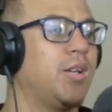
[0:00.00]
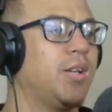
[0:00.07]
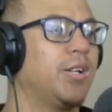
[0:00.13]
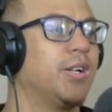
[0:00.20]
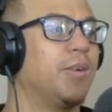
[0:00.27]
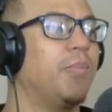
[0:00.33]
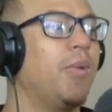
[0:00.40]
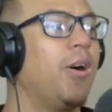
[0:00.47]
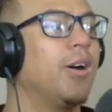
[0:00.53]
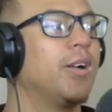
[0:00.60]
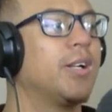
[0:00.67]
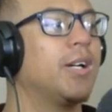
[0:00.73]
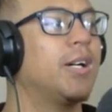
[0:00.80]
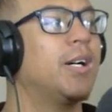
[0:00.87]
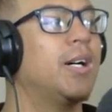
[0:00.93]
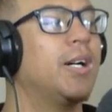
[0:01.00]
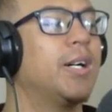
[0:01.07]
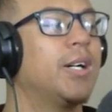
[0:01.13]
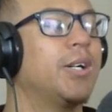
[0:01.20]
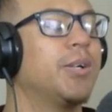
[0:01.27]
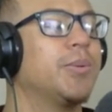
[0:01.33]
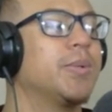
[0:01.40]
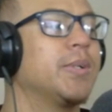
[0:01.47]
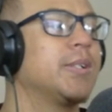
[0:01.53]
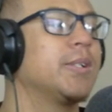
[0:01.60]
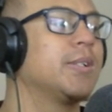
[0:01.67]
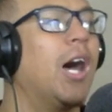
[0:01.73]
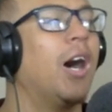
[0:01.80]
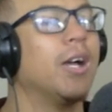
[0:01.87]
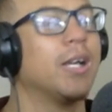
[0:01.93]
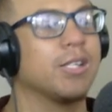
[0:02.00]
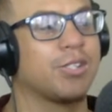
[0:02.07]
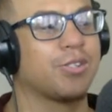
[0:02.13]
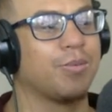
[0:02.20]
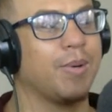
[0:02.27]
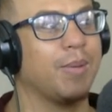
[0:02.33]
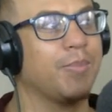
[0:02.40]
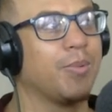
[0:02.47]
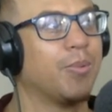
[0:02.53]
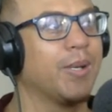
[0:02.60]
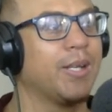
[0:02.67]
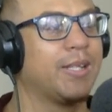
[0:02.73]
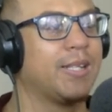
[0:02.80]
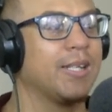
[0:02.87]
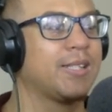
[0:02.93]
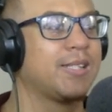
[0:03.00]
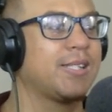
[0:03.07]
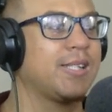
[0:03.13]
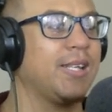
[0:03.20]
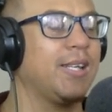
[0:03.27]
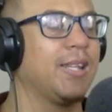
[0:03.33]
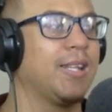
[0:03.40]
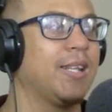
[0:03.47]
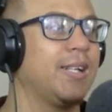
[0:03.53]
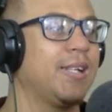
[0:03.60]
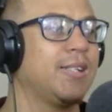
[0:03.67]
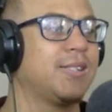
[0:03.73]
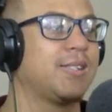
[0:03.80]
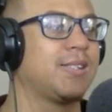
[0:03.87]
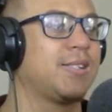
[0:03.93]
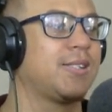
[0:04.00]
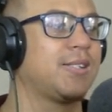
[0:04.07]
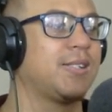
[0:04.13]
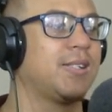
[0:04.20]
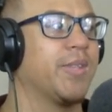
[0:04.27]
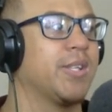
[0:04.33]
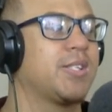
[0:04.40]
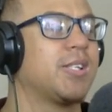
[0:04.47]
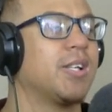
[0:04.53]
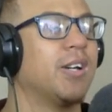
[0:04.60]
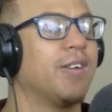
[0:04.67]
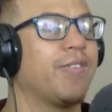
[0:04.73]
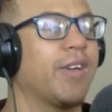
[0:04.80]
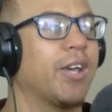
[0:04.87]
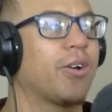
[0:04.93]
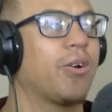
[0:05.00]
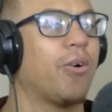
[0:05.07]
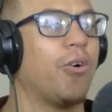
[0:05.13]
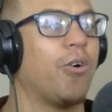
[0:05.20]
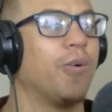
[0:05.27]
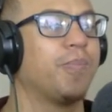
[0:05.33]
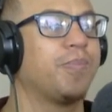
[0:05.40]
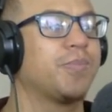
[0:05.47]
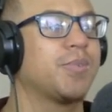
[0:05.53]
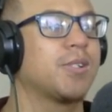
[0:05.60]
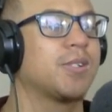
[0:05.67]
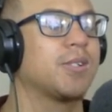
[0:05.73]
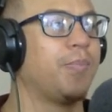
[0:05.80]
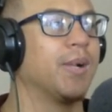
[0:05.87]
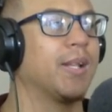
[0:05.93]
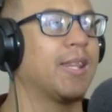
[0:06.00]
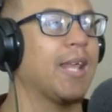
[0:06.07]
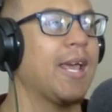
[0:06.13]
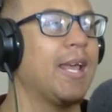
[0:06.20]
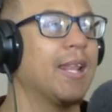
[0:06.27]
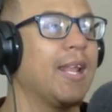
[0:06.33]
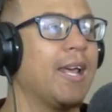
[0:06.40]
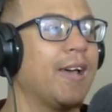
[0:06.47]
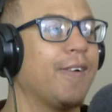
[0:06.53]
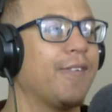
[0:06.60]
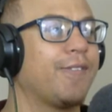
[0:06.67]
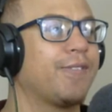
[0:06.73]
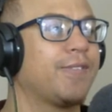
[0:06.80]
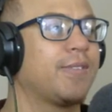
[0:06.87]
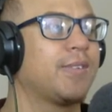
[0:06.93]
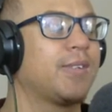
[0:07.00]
Commander Irwin. Oh yes, remember we did see these, the Survey Corps, but they left.